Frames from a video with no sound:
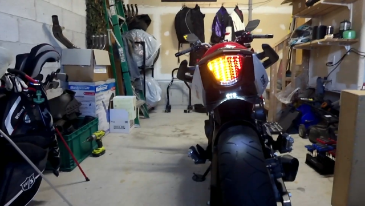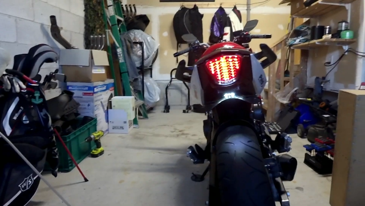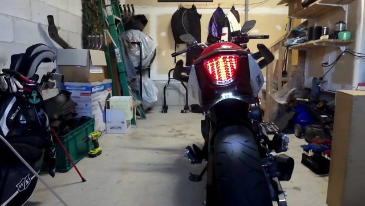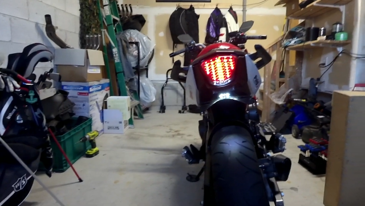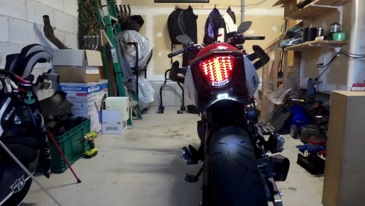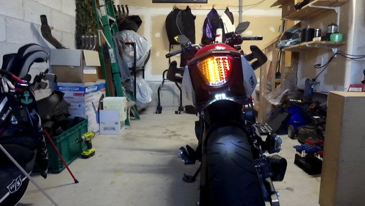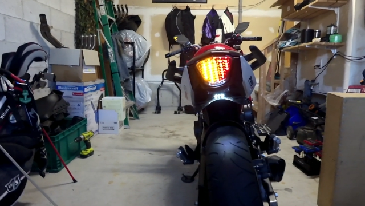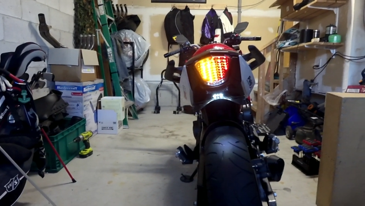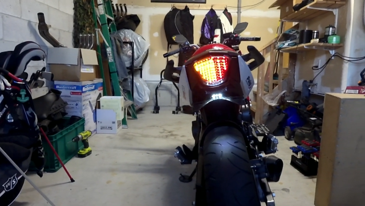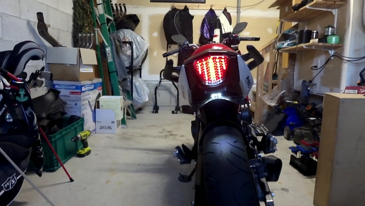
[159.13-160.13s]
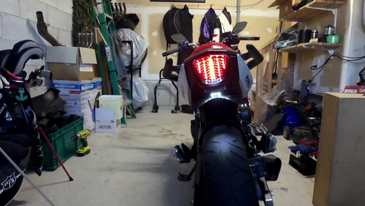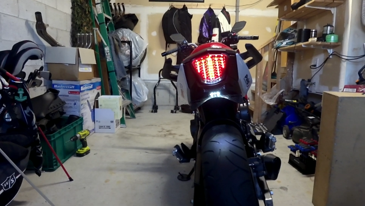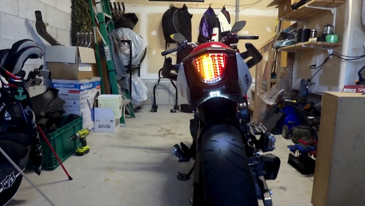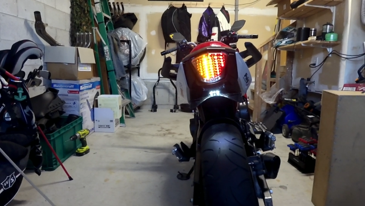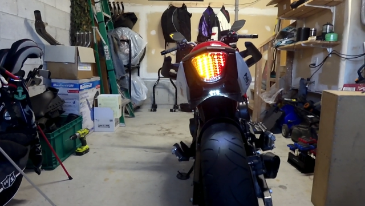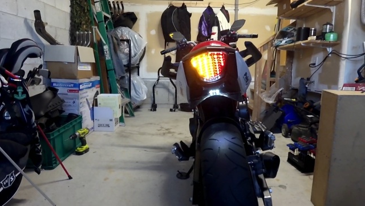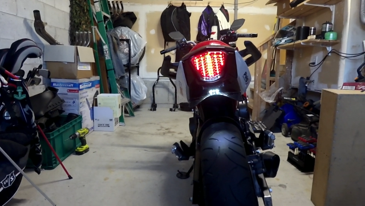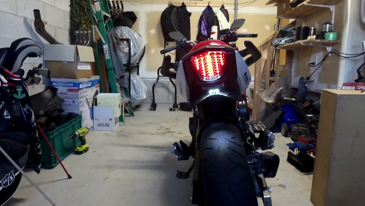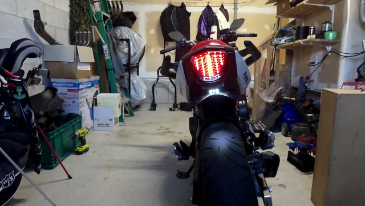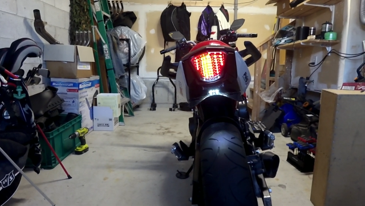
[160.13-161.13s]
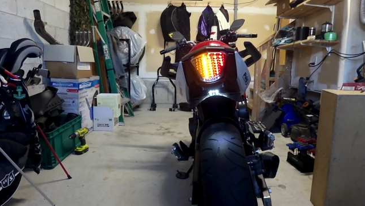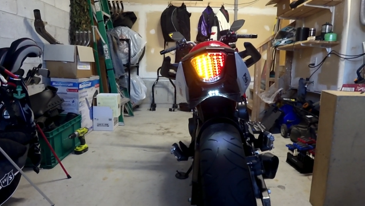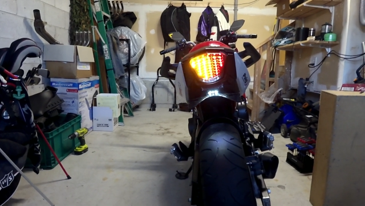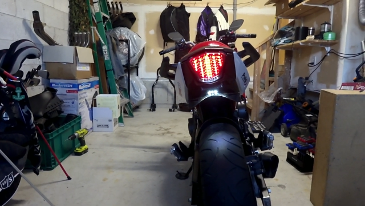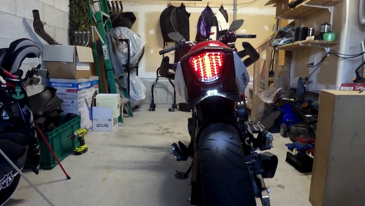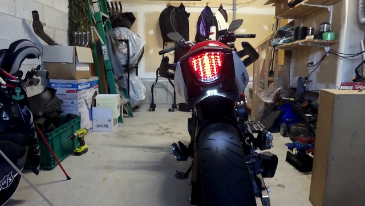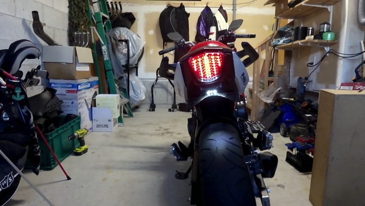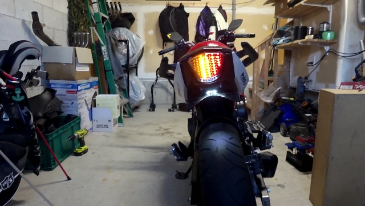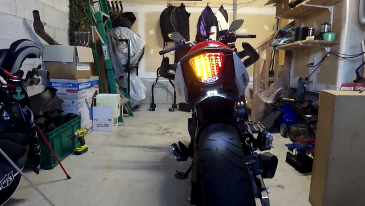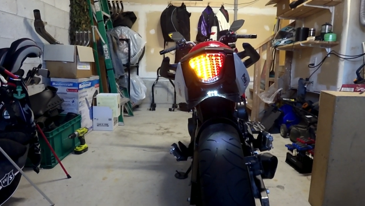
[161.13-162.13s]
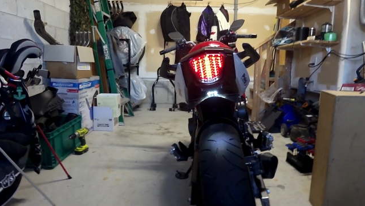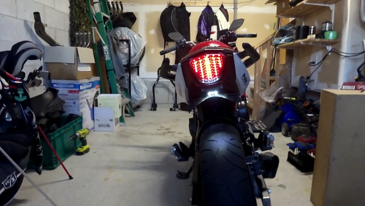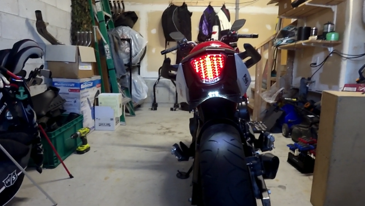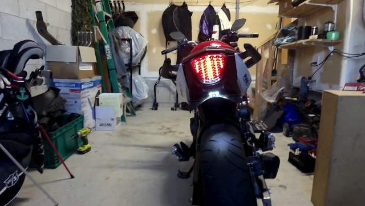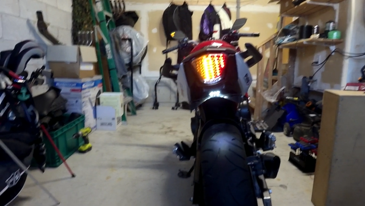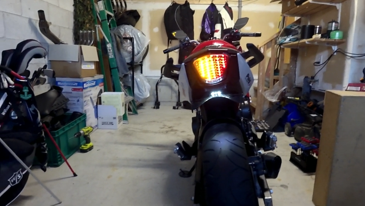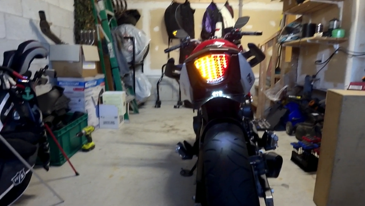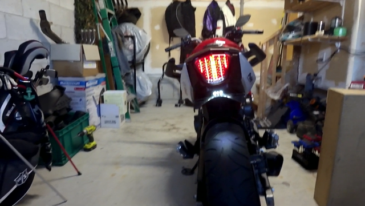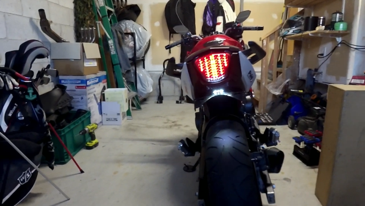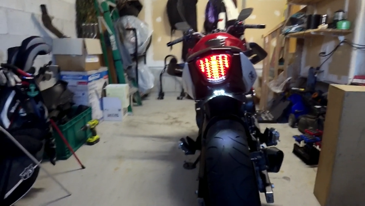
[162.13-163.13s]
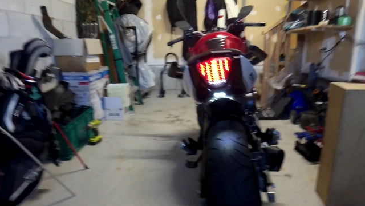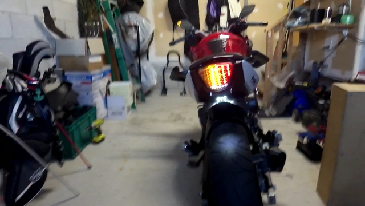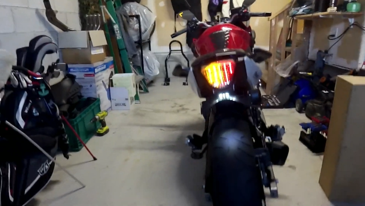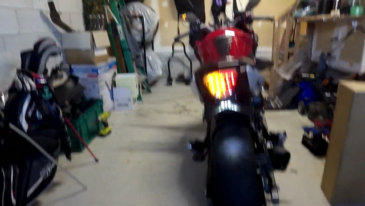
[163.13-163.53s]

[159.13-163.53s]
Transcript: (no speaker visible)